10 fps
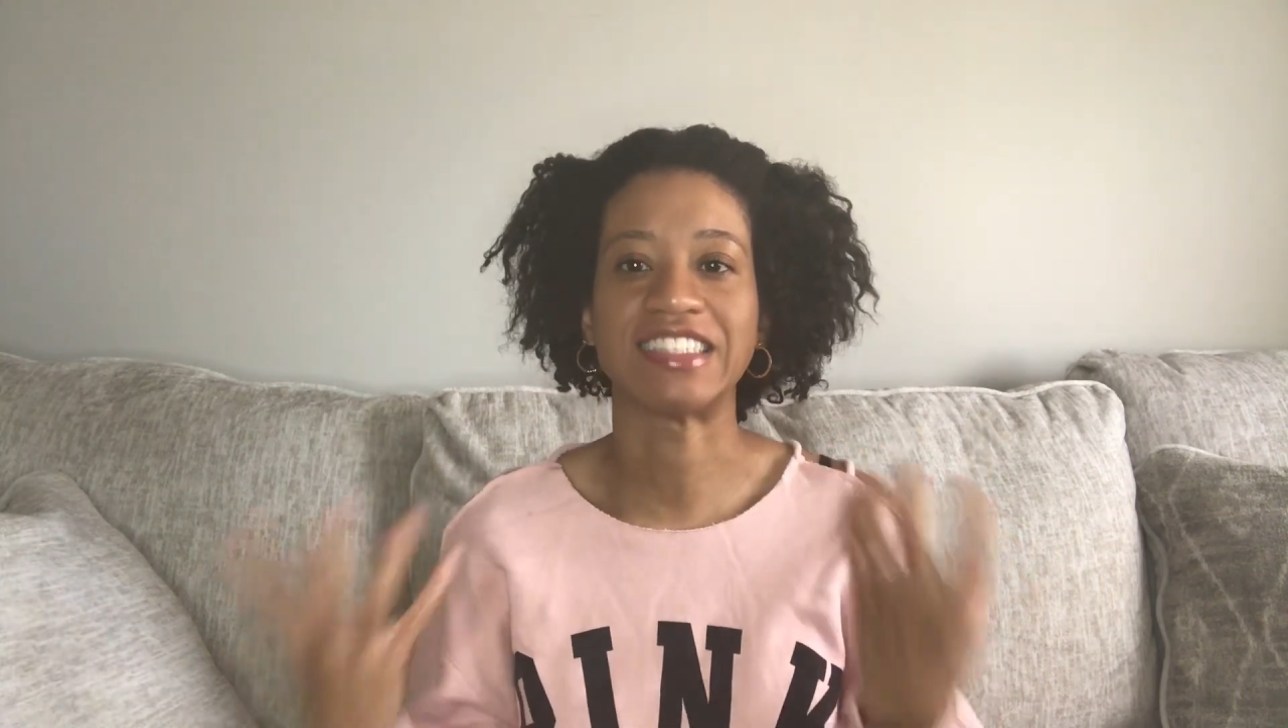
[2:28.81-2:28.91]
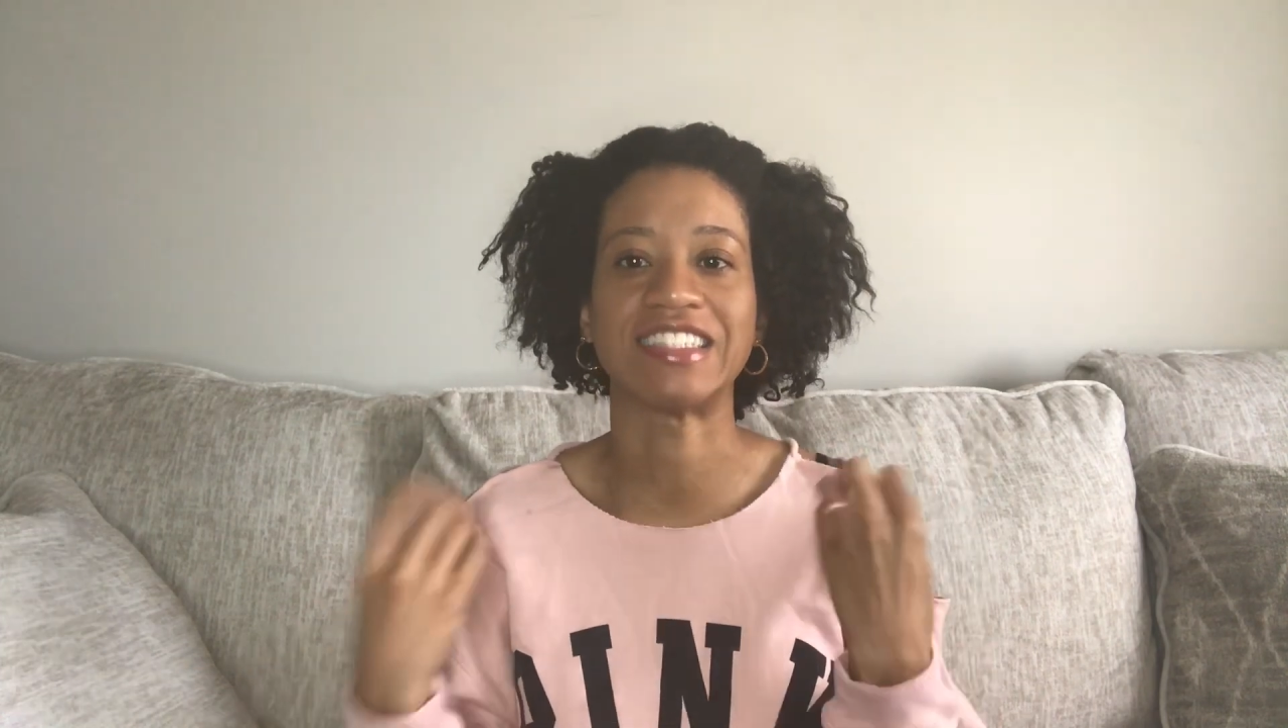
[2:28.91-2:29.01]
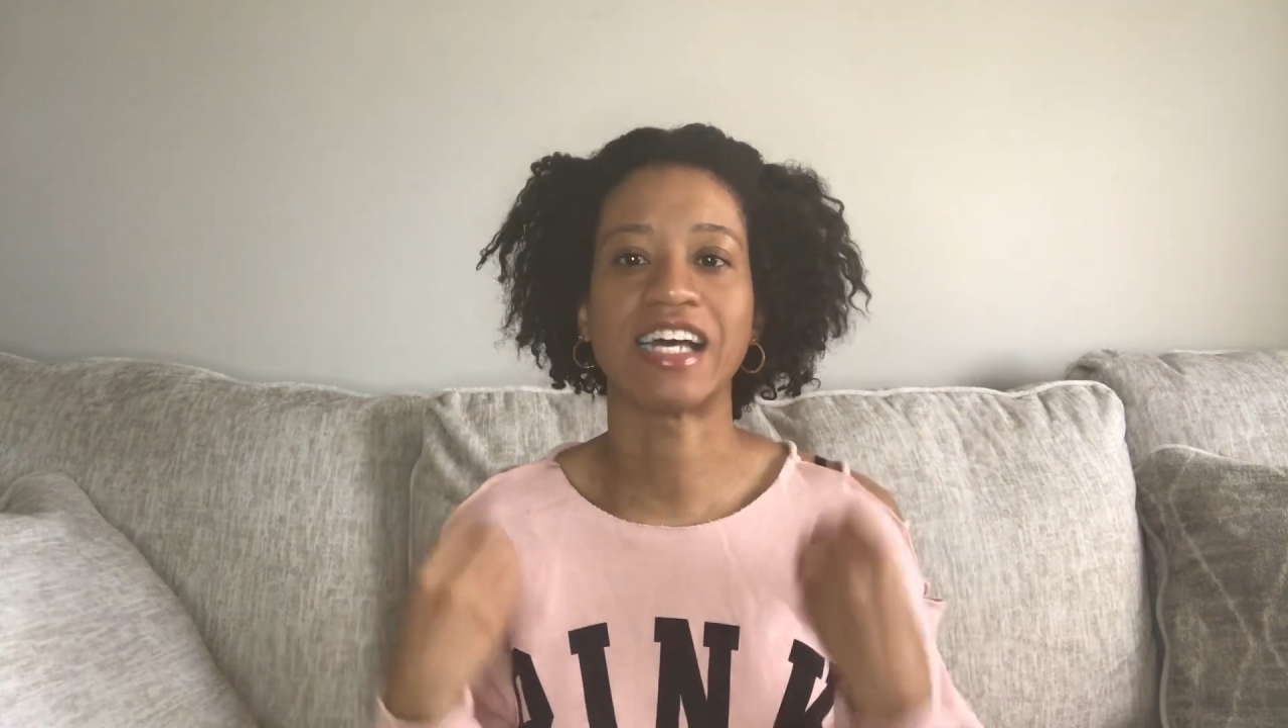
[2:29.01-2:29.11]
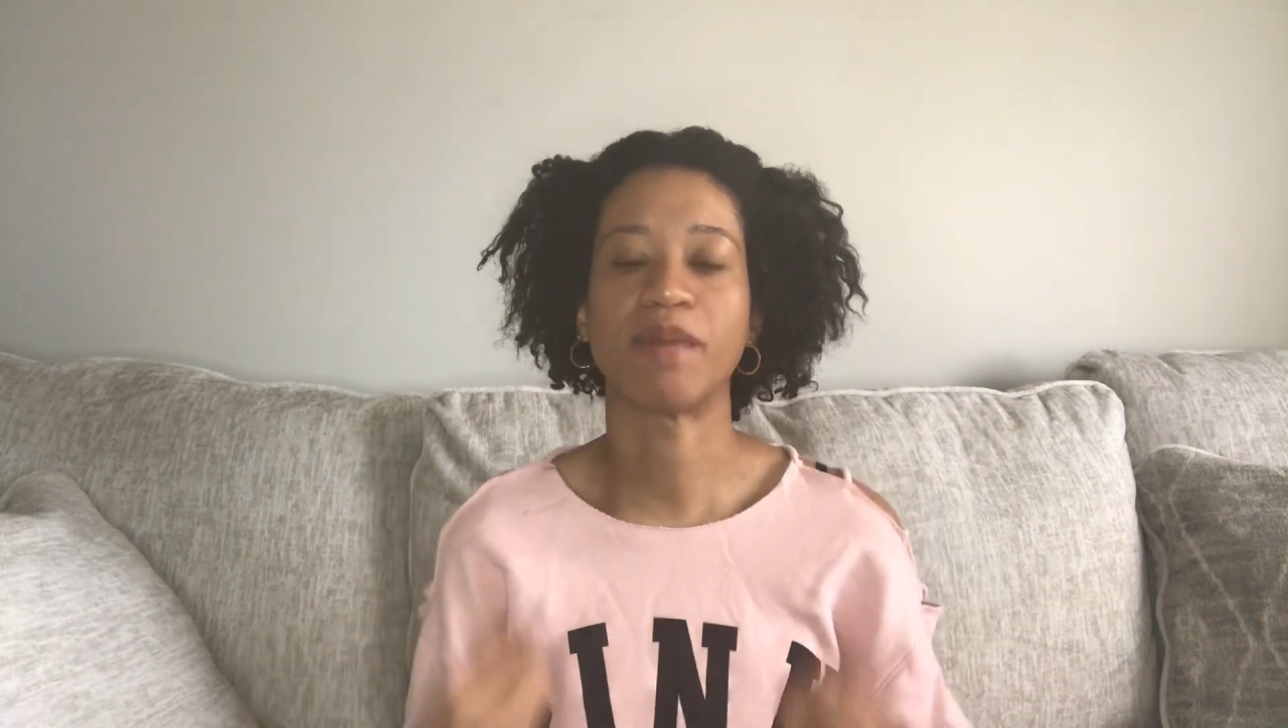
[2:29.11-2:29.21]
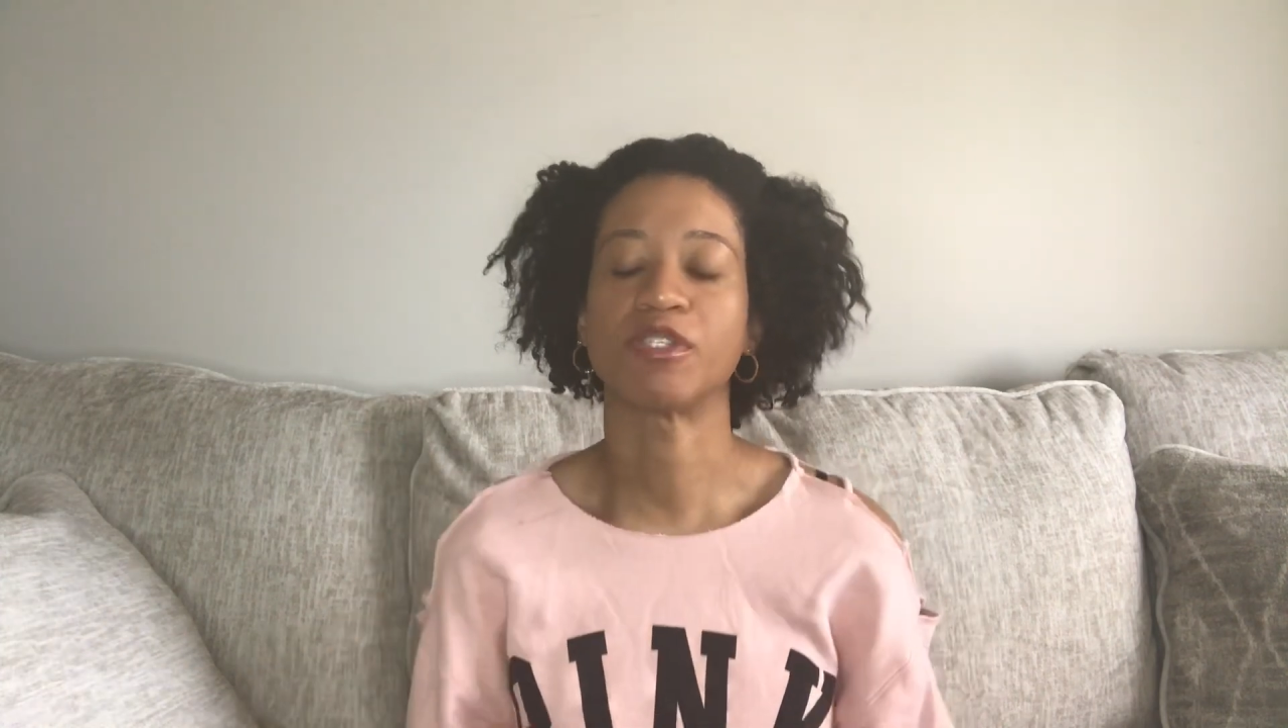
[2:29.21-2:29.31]

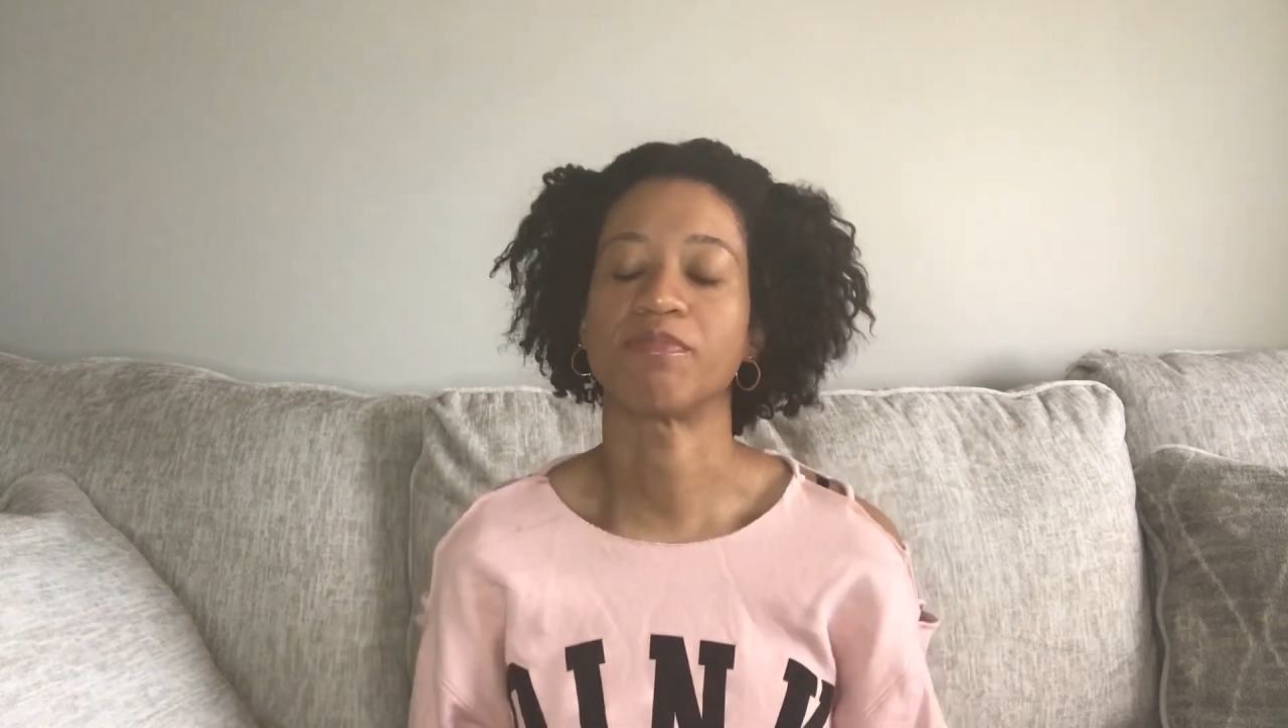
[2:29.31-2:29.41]
time to